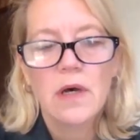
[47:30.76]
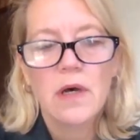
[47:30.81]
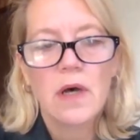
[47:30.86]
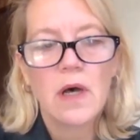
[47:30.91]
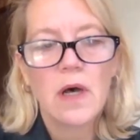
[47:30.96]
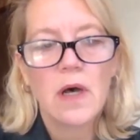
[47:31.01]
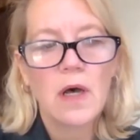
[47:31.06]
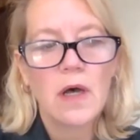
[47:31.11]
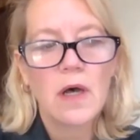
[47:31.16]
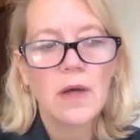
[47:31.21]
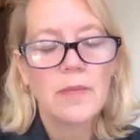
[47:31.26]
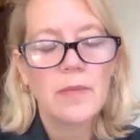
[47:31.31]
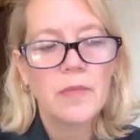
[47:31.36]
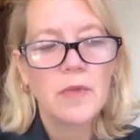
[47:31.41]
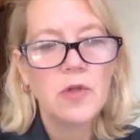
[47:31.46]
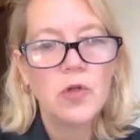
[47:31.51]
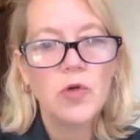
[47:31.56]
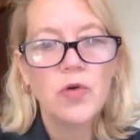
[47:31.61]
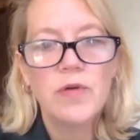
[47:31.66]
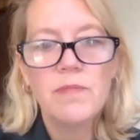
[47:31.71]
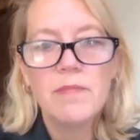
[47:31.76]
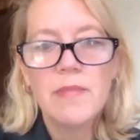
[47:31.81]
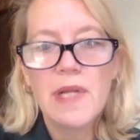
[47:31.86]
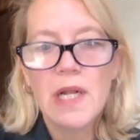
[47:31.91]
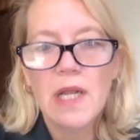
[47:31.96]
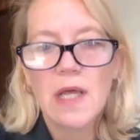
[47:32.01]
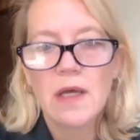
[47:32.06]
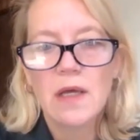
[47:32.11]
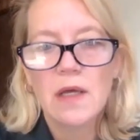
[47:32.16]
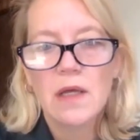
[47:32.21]
um,
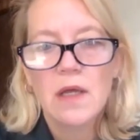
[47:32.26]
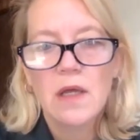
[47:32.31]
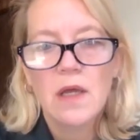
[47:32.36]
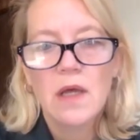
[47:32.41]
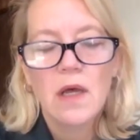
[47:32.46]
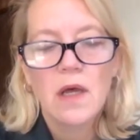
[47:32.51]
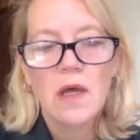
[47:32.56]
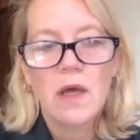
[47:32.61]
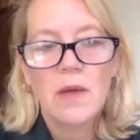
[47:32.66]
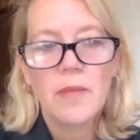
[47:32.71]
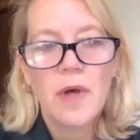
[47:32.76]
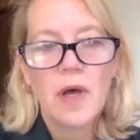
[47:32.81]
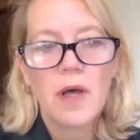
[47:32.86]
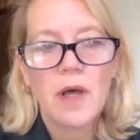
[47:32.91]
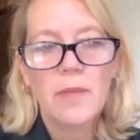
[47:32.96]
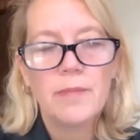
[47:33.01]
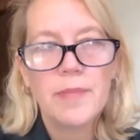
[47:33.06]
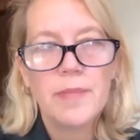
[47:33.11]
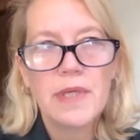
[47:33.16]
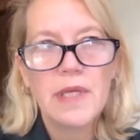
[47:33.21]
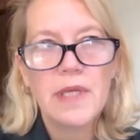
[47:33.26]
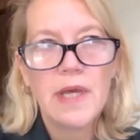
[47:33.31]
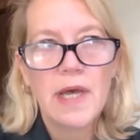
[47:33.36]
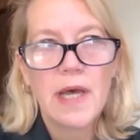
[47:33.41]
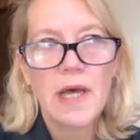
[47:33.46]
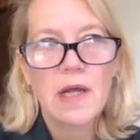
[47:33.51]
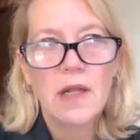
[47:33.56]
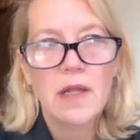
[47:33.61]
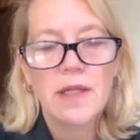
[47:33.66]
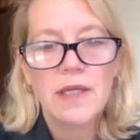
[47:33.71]
Ludmila, uh, B
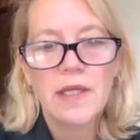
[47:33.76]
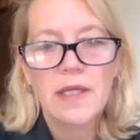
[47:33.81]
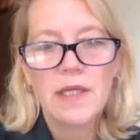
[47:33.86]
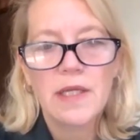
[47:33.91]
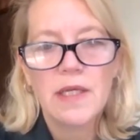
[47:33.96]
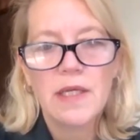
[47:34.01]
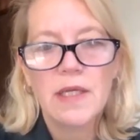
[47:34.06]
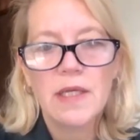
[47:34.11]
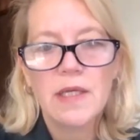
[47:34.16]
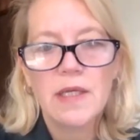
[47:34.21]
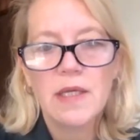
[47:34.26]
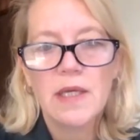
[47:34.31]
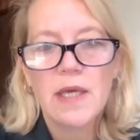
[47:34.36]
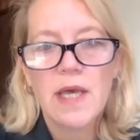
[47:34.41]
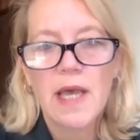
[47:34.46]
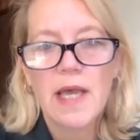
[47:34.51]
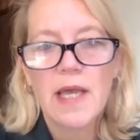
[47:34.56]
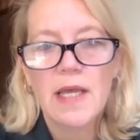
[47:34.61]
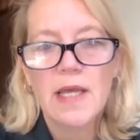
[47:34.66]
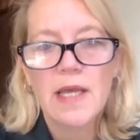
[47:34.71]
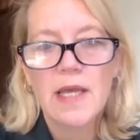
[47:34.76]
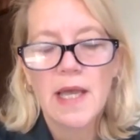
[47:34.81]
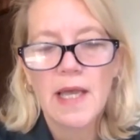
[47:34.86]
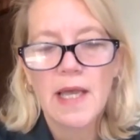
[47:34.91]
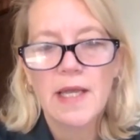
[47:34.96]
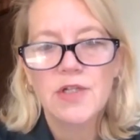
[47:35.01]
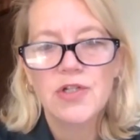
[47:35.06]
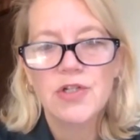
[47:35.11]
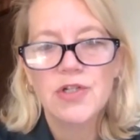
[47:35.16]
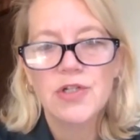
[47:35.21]
L E K
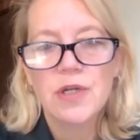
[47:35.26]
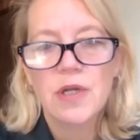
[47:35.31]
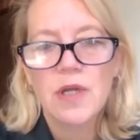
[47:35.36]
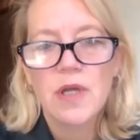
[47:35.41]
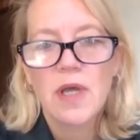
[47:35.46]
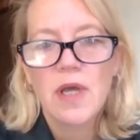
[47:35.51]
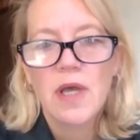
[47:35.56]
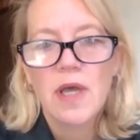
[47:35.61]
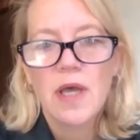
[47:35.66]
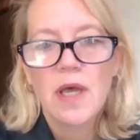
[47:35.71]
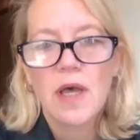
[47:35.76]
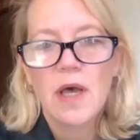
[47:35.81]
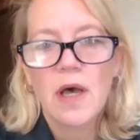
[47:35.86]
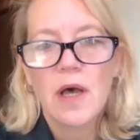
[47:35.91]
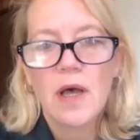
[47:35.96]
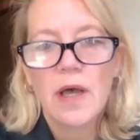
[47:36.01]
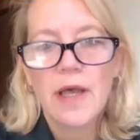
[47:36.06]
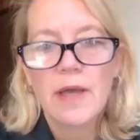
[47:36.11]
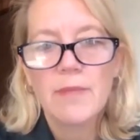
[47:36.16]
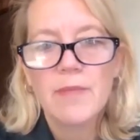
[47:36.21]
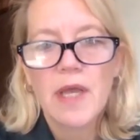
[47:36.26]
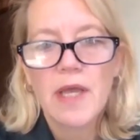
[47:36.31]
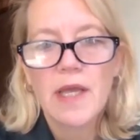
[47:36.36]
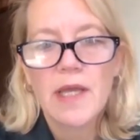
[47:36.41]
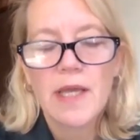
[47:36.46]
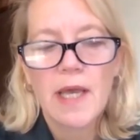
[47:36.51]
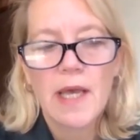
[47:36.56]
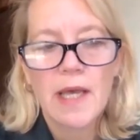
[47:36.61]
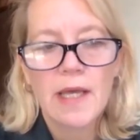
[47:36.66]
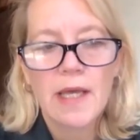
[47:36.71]
H uh, M
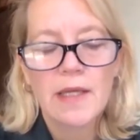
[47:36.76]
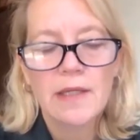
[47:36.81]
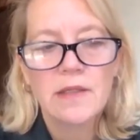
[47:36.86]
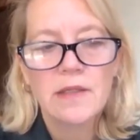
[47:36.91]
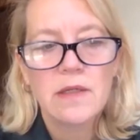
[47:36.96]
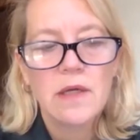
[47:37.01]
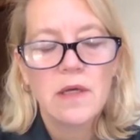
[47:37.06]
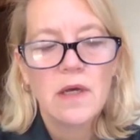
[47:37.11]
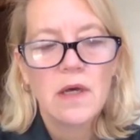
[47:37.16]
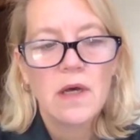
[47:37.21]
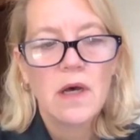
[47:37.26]
A N,